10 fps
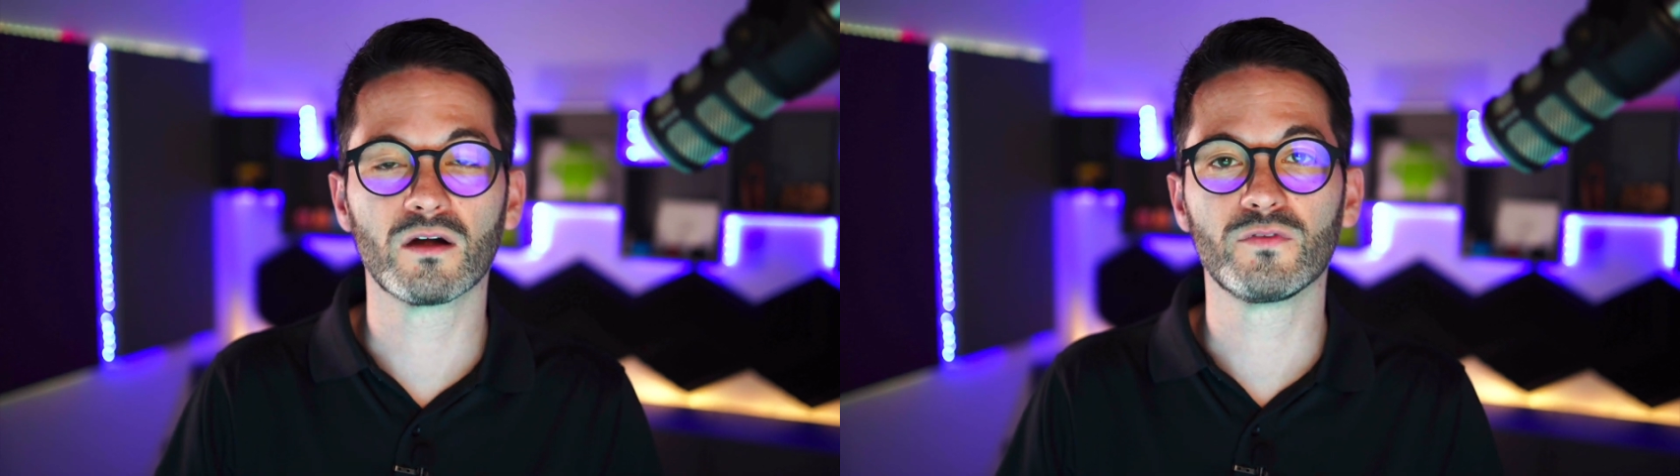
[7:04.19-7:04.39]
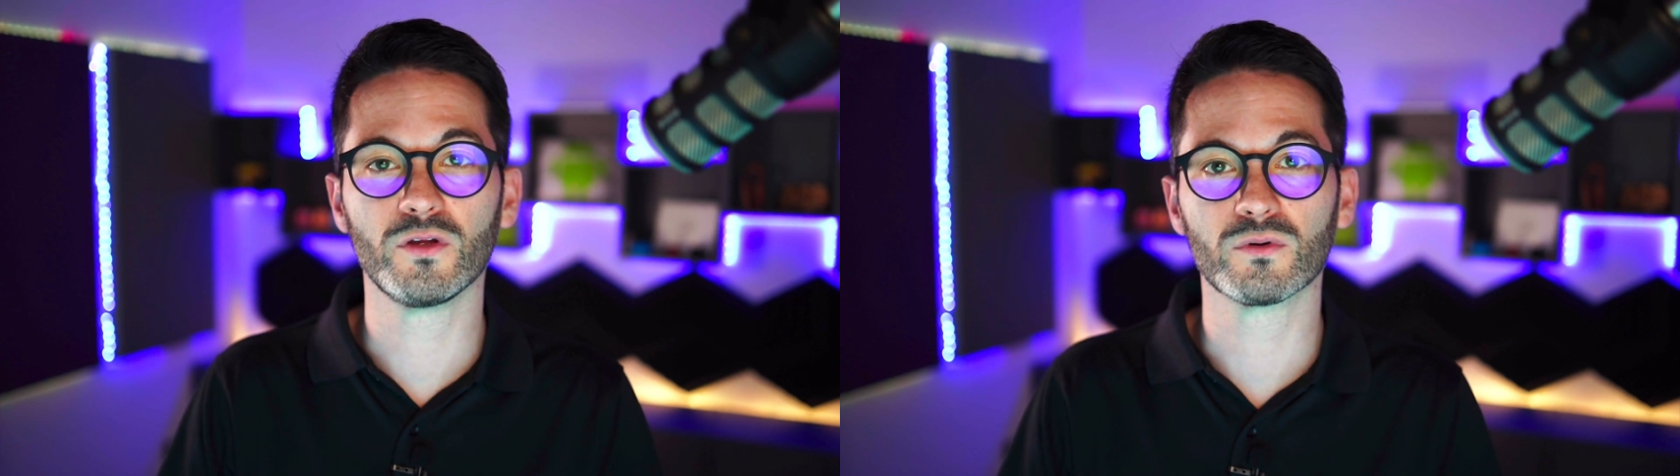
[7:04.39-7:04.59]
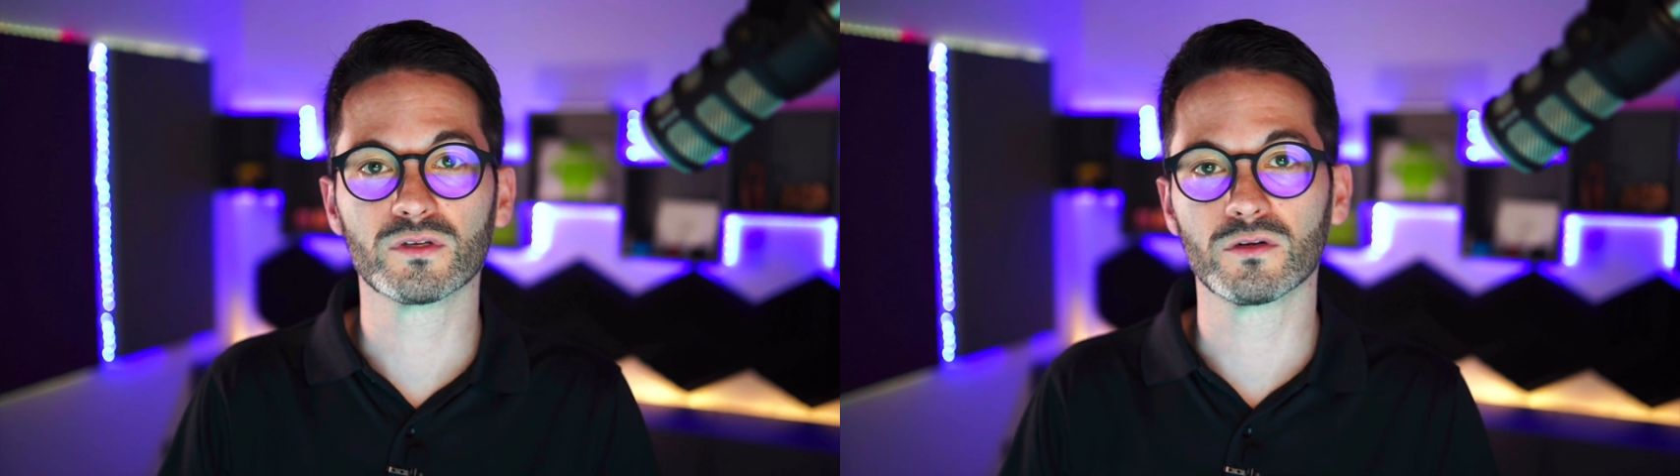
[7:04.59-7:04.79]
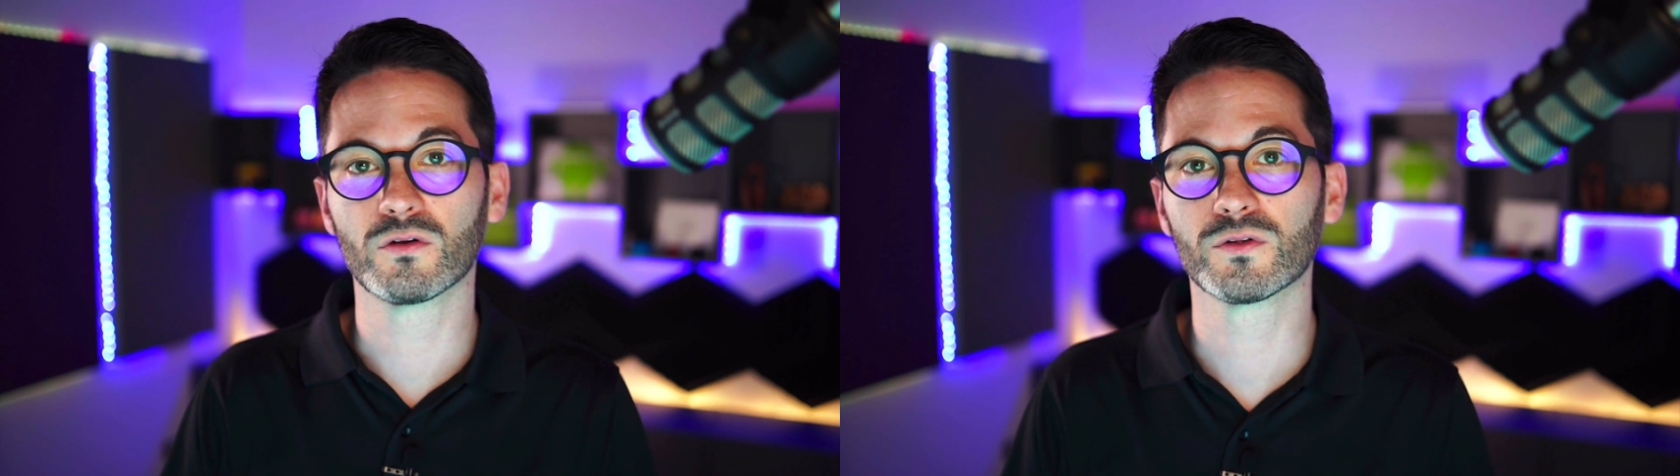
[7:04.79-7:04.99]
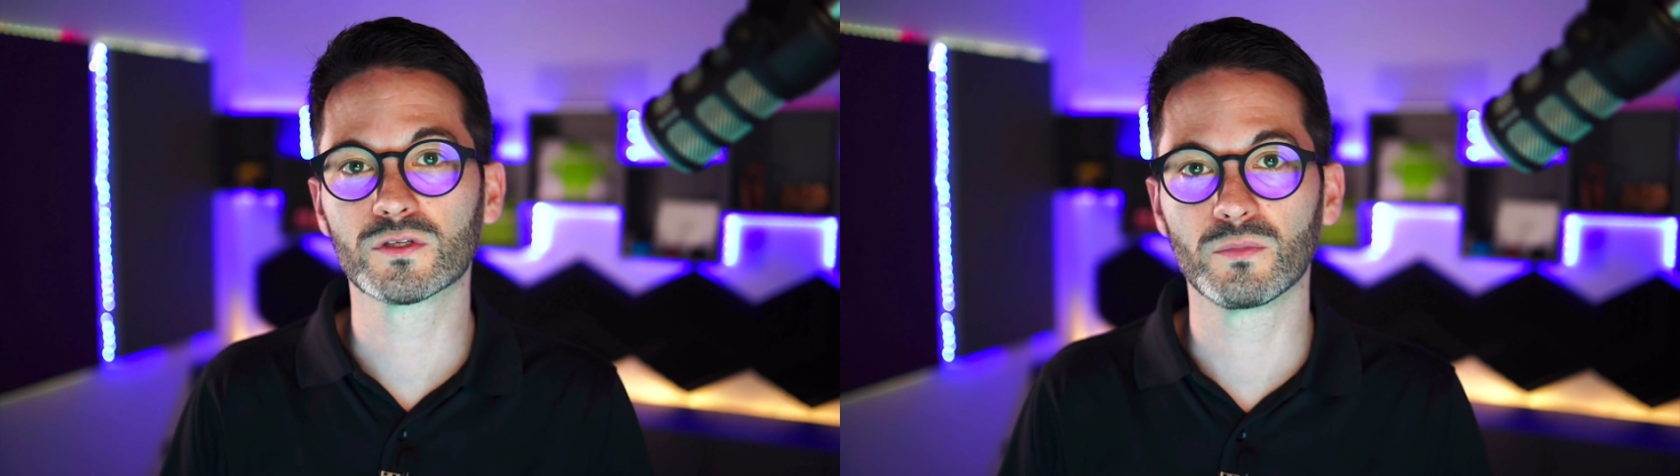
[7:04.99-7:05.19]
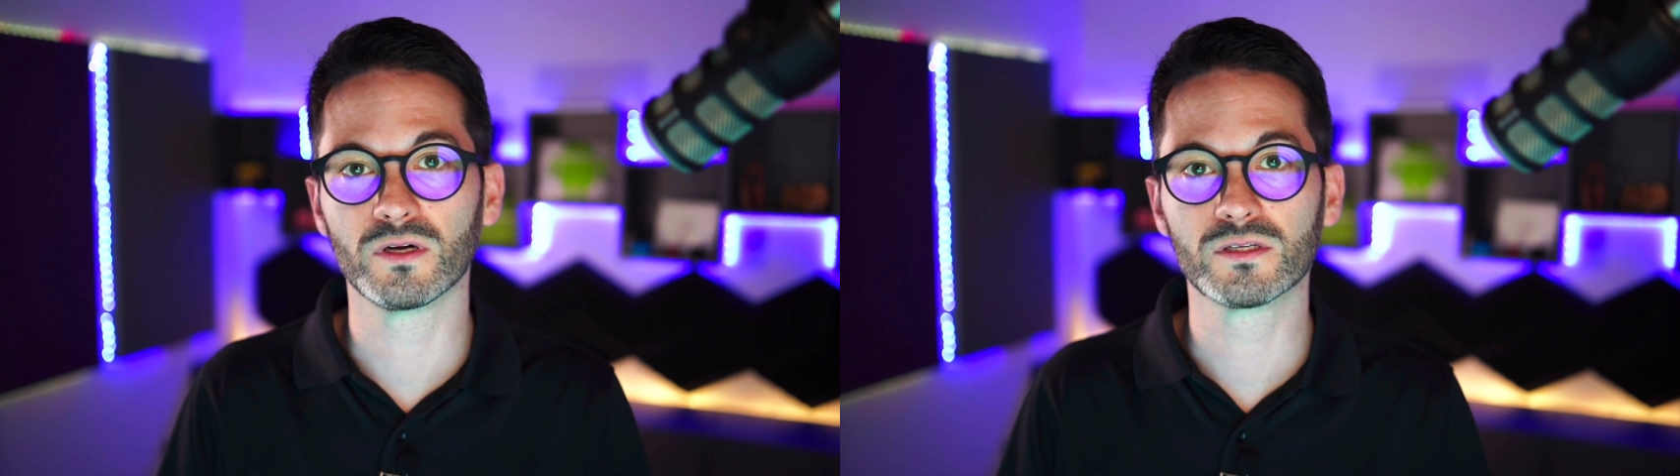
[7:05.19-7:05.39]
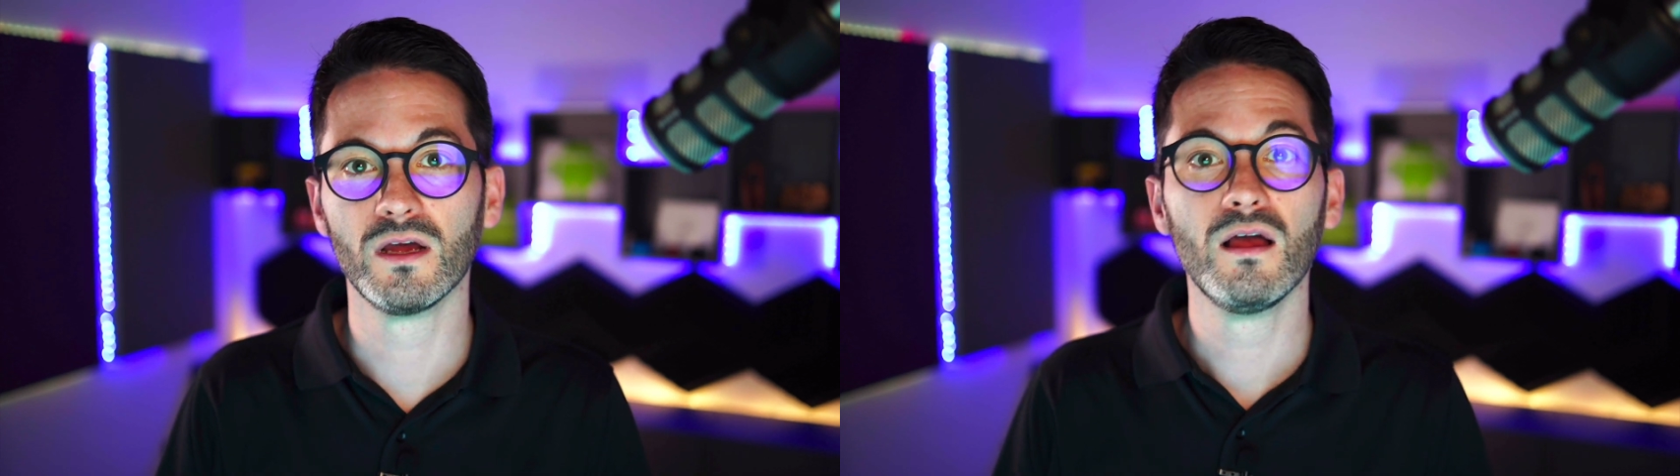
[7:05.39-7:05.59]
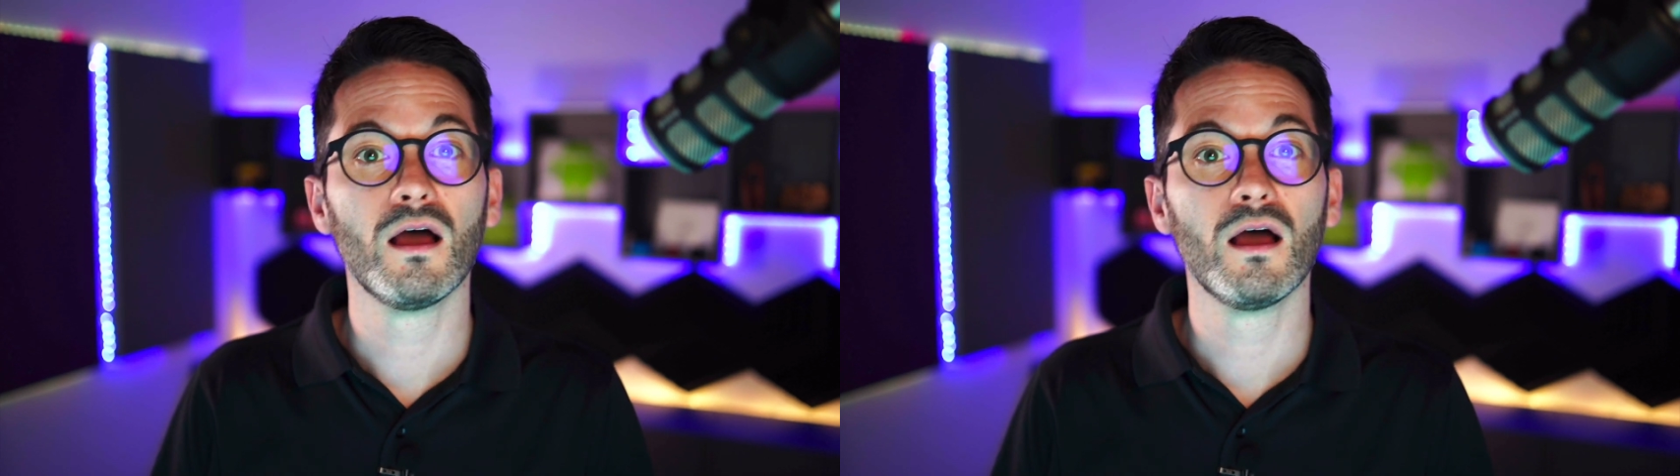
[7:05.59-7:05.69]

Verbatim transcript: our viewers and customers,